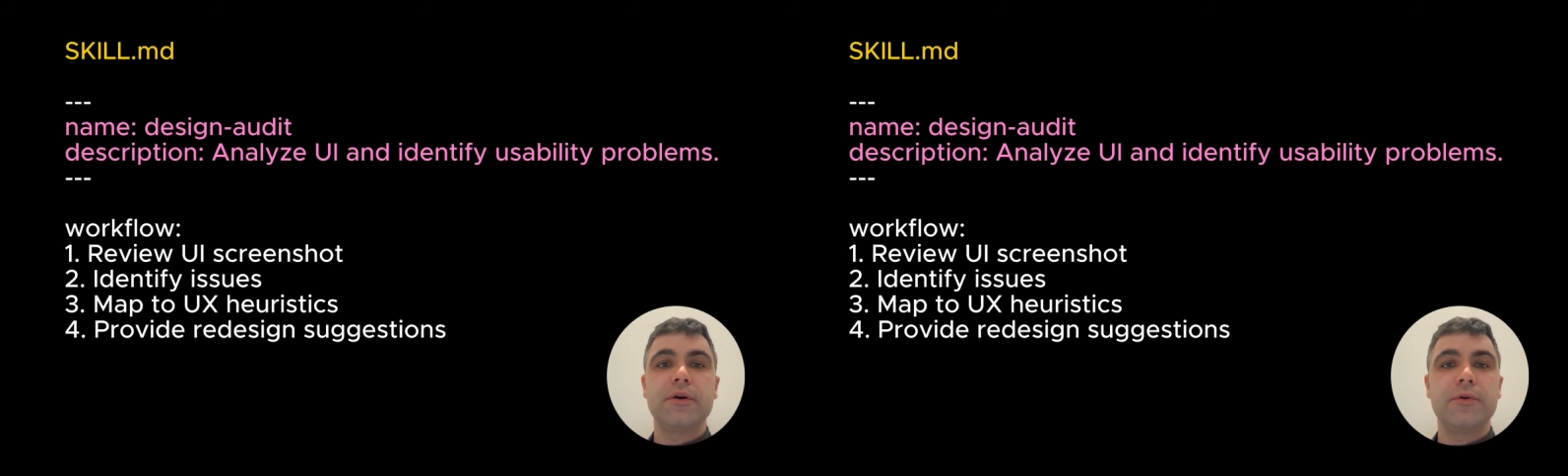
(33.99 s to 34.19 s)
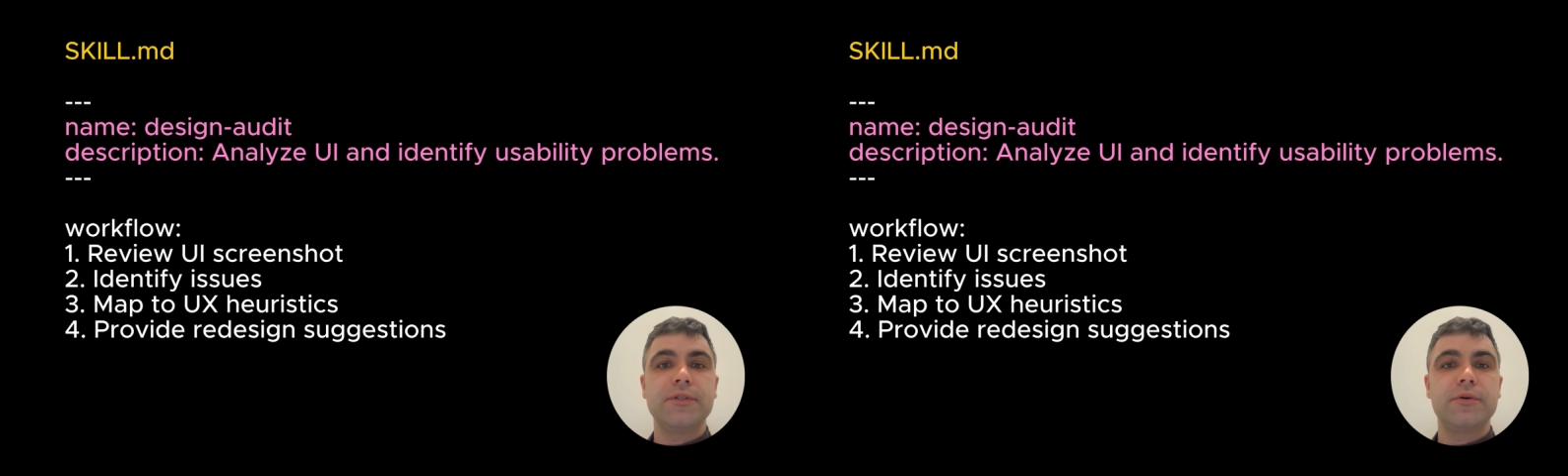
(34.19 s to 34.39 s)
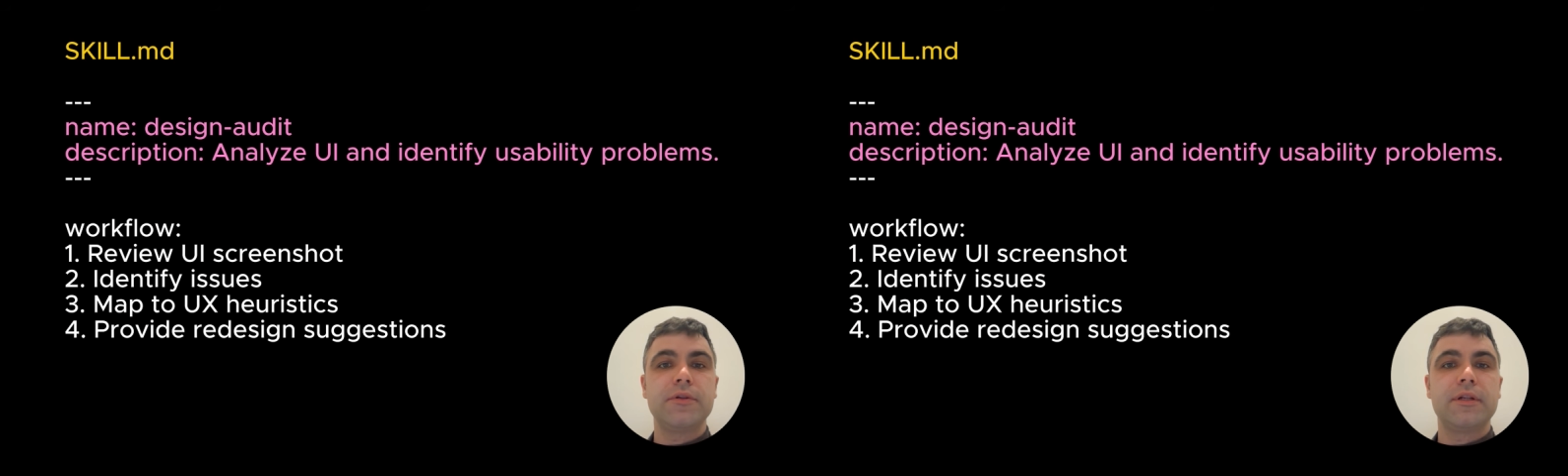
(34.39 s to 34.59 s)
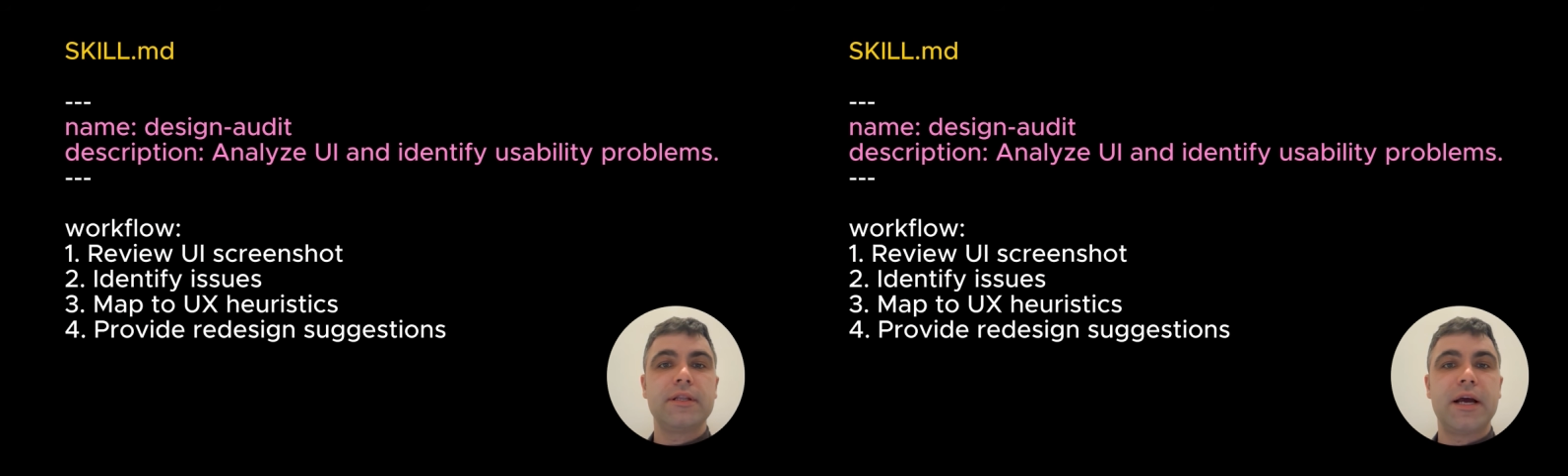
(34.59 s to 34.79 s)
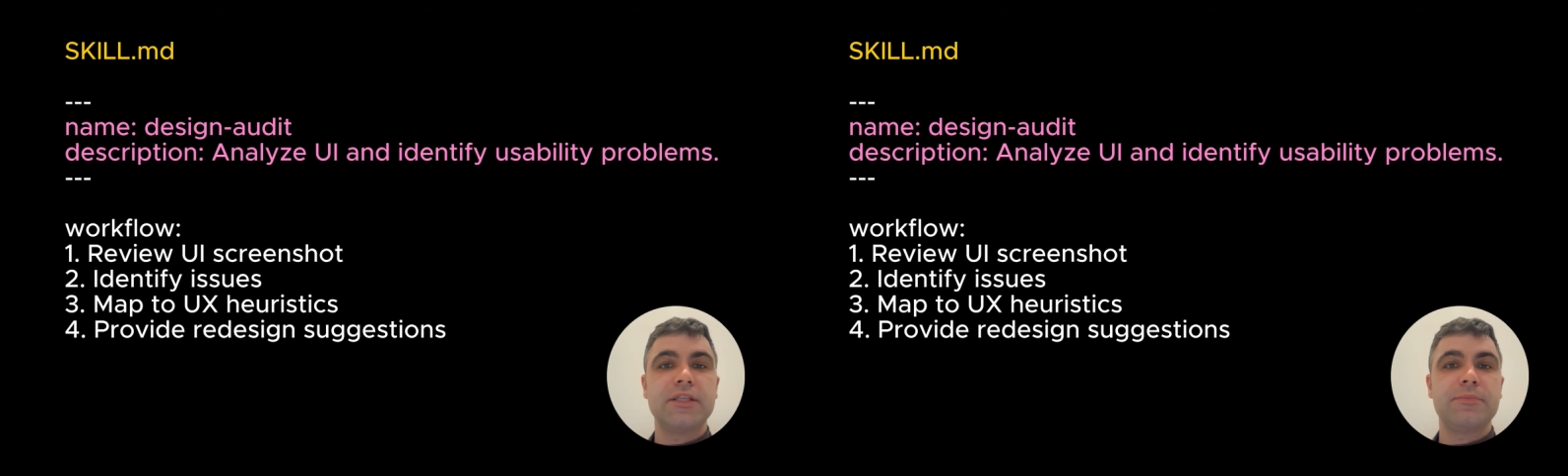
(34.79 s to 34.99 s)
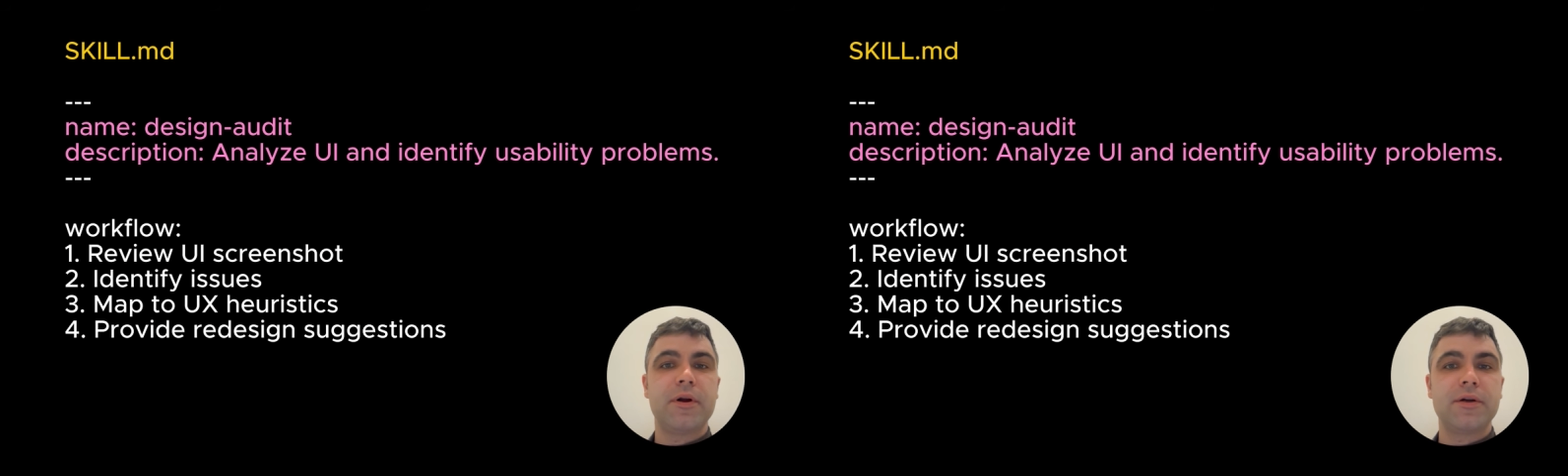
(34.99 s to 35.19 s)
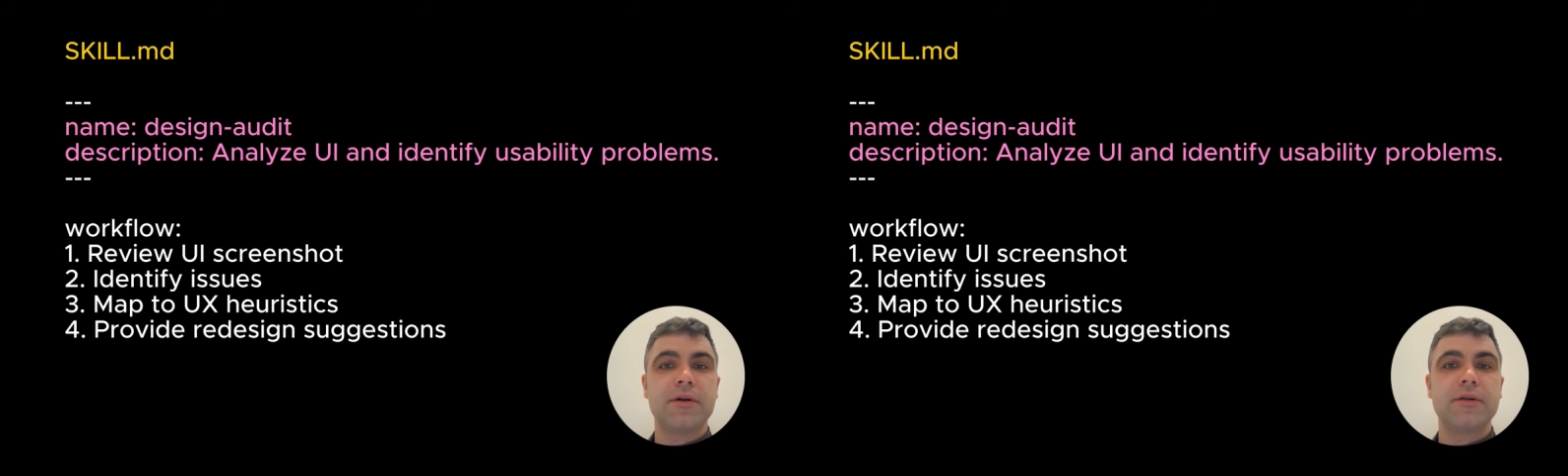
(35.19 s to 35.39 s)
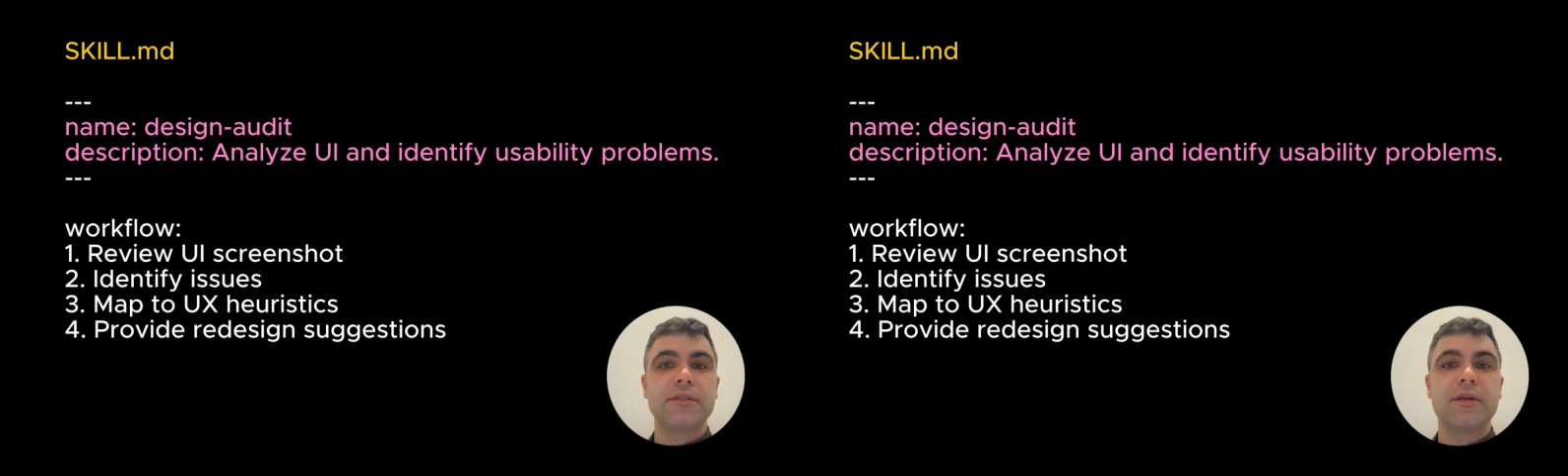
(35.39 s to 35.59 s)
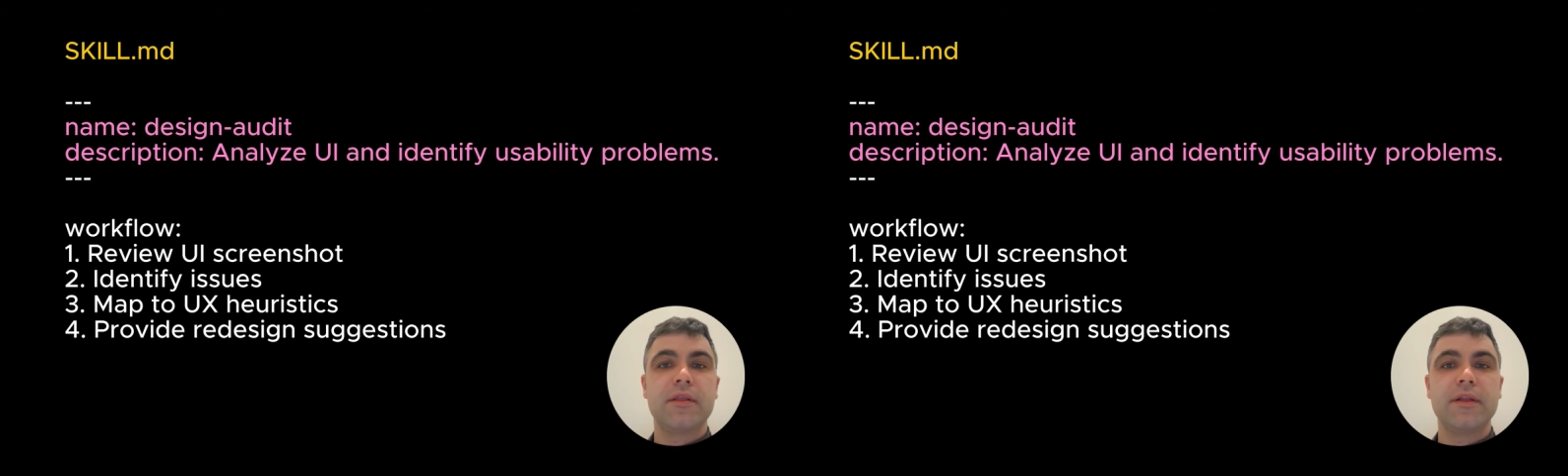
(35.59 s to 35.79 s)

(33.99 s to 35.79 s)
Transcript: horizontal dash markers